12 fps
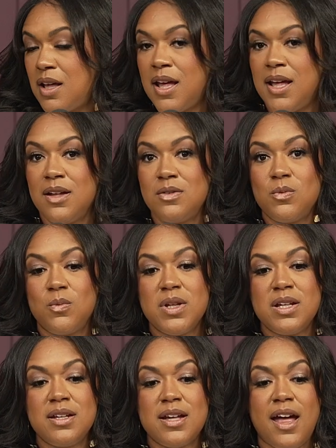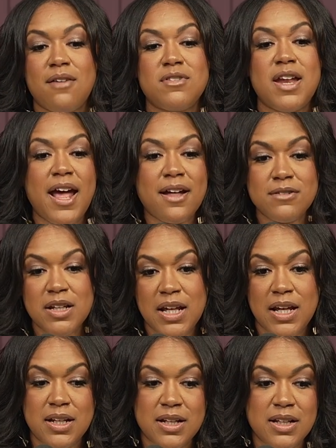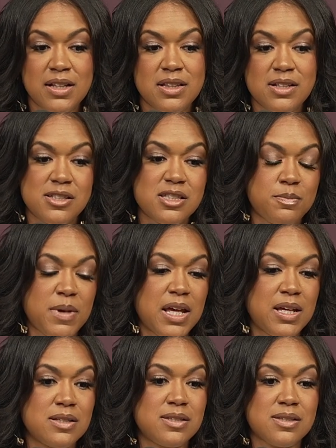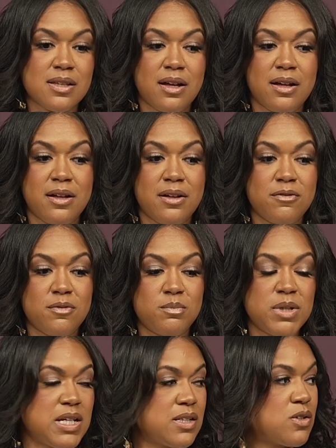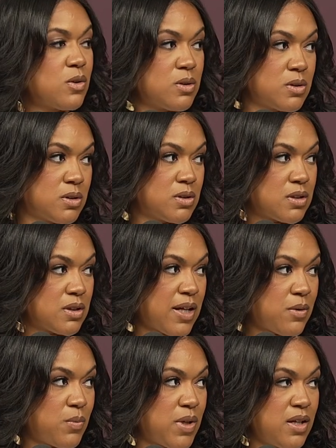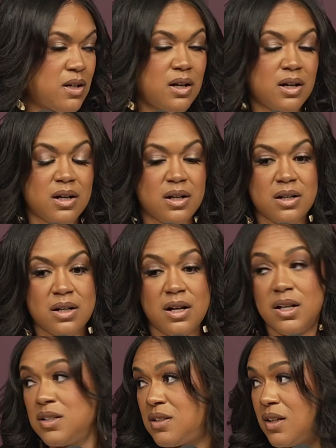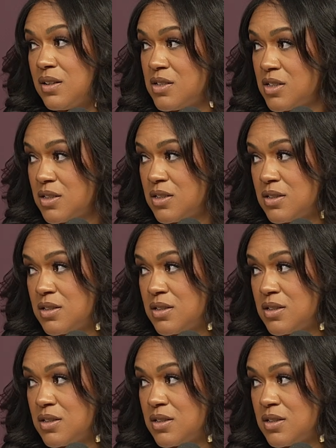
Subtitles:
And we have navigated this space of being told that we are unintelligent,